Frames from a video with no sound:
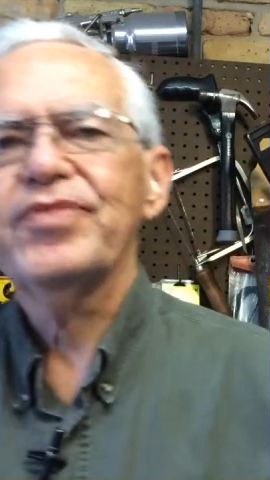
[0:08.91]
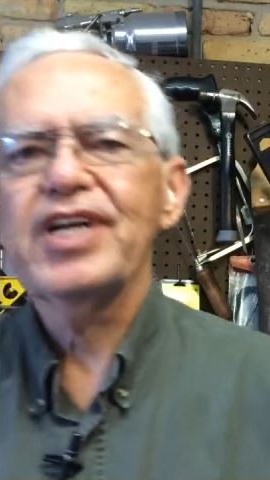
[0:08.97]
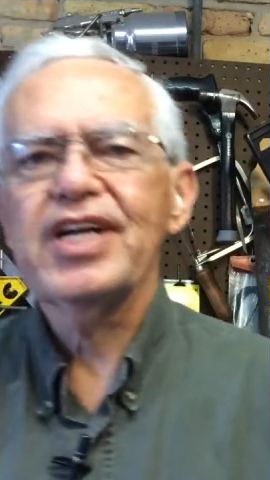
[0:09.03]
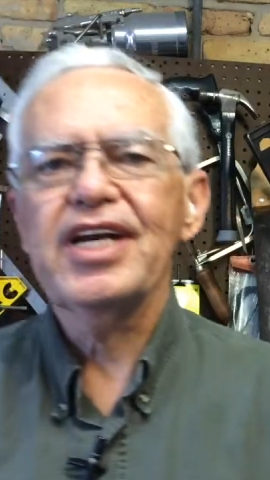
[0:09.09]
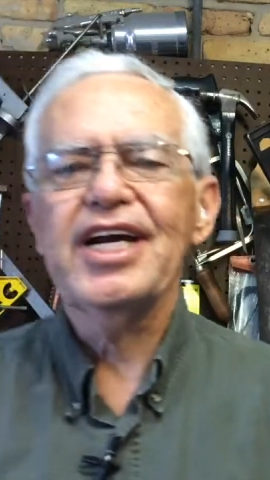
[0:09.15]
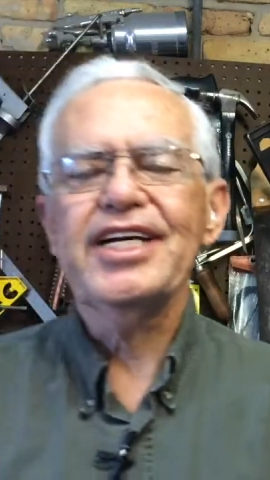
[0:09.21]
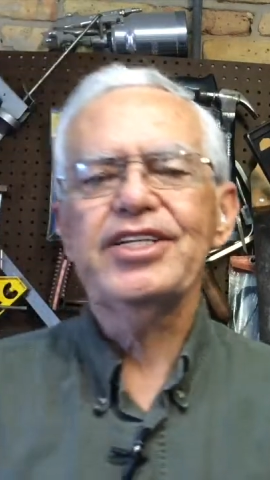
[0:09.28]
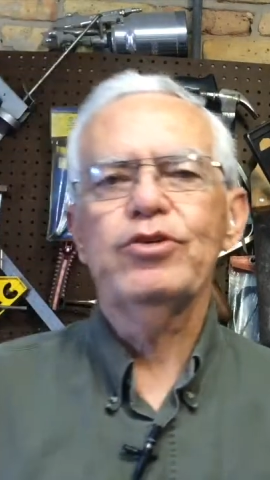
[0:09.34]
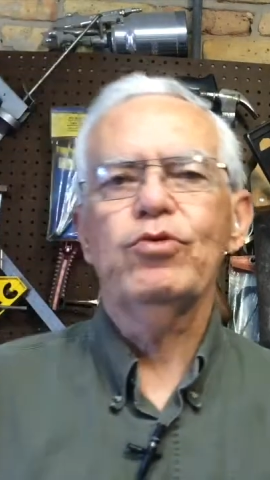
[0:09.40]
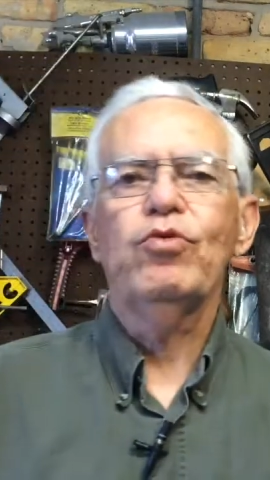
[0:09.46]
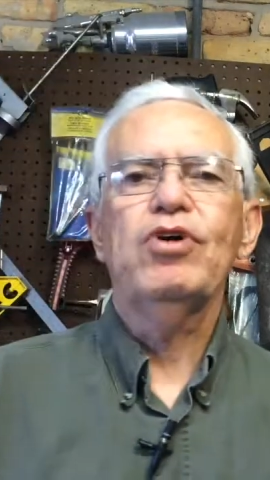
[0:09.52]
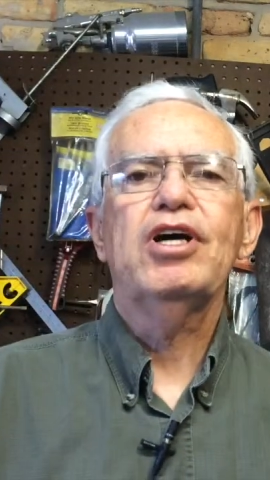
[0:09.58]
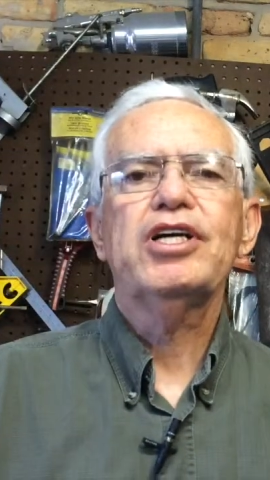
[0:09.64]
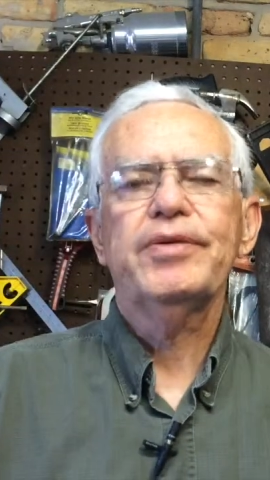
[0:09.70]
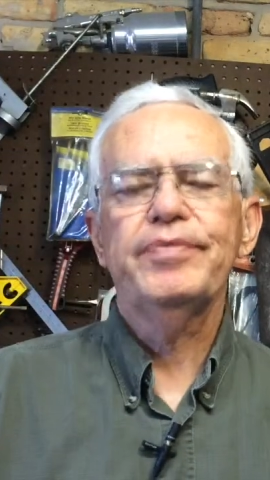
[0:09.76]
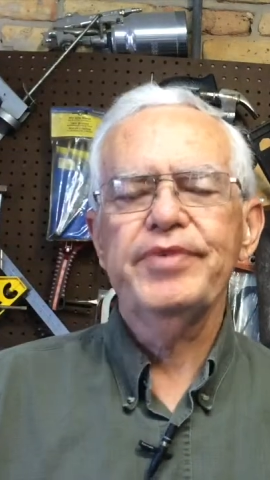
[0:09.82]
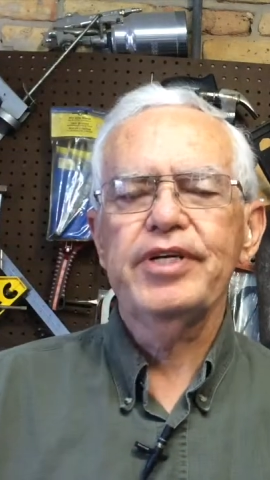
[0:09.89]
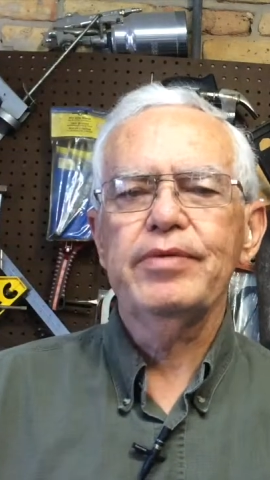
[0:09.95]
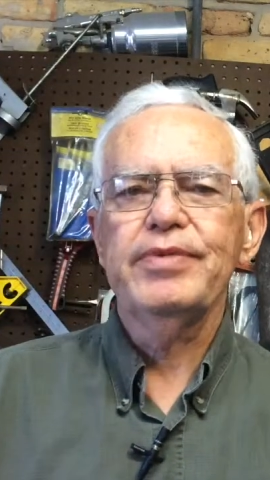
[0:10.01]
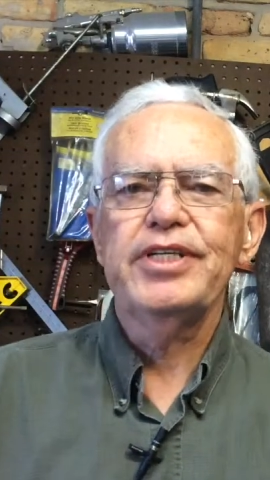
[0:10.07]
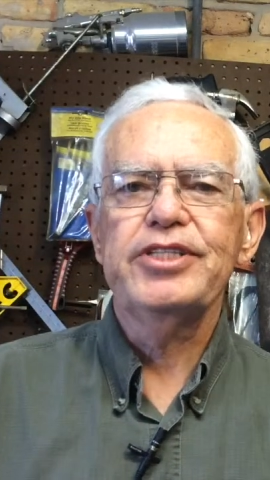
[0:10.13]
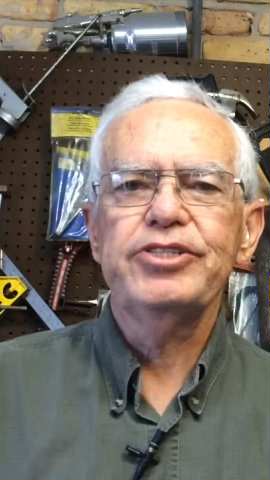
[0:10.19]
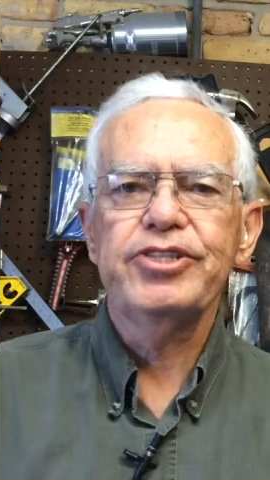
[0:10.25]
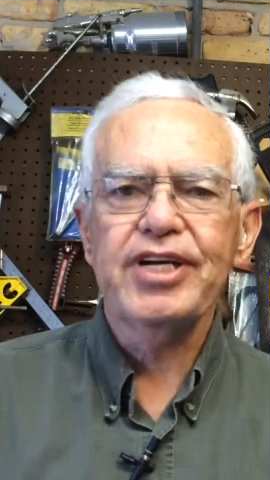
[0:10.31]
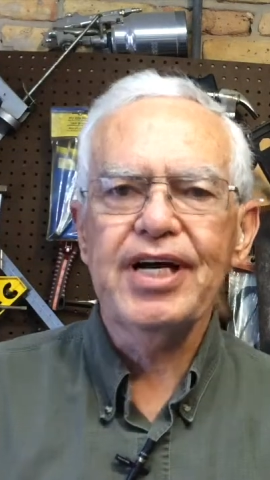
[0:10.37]
I'd like to welcome you to my
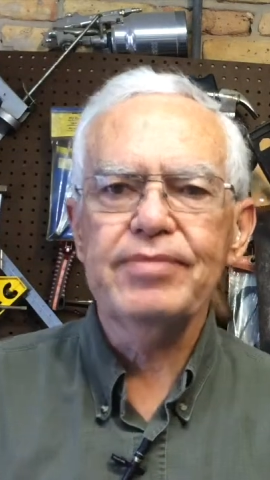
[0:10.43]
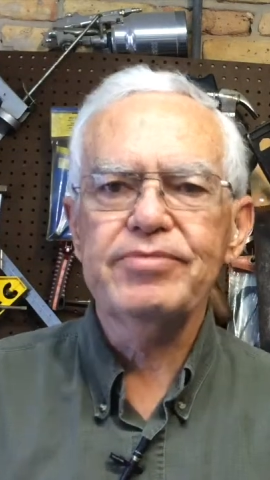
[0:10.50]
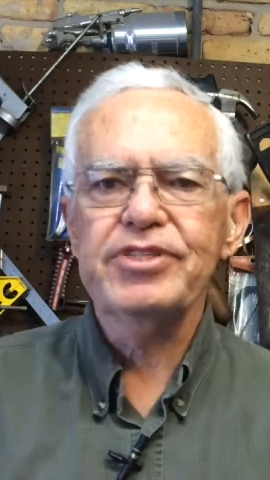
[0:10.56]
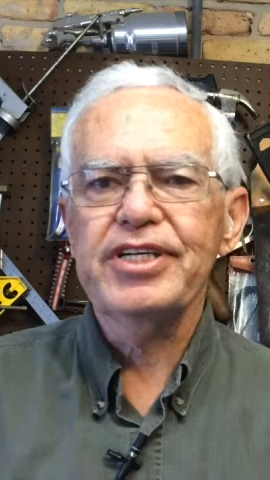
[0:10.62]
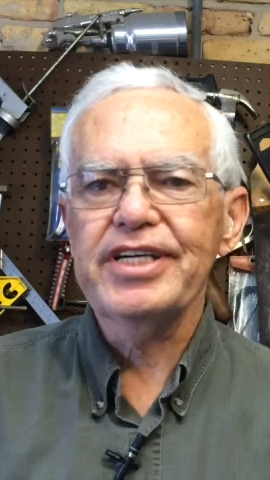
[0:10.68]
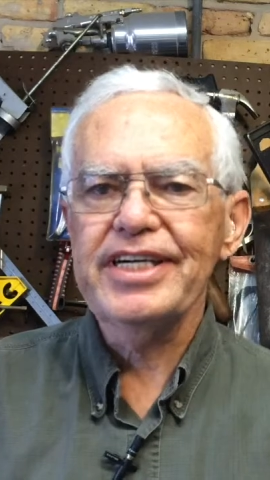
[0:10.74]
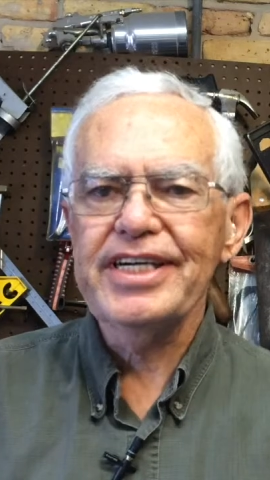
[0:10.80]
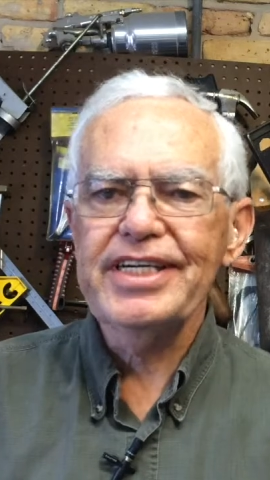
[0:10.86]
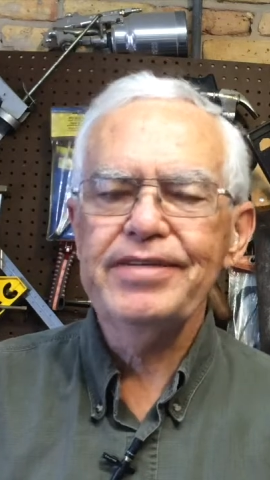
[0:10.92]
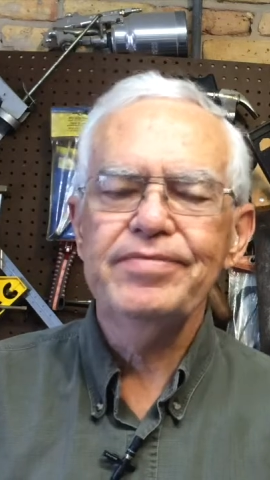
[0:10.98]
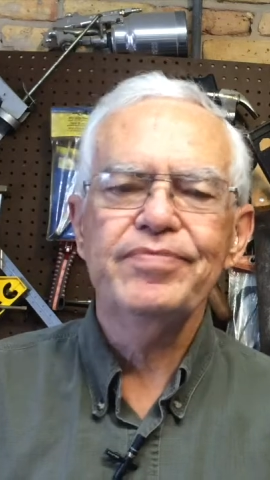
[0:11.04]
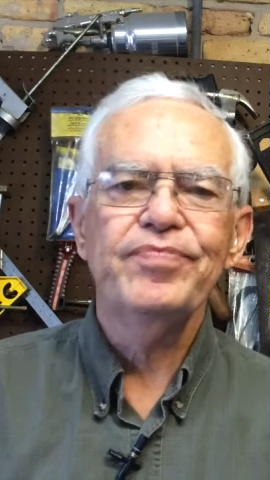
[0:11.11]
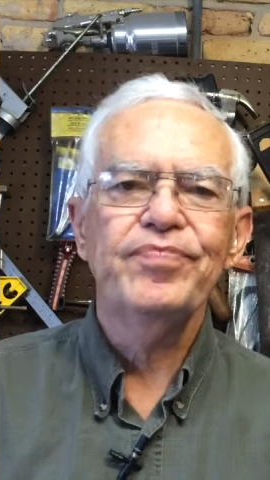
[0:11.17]
shop today.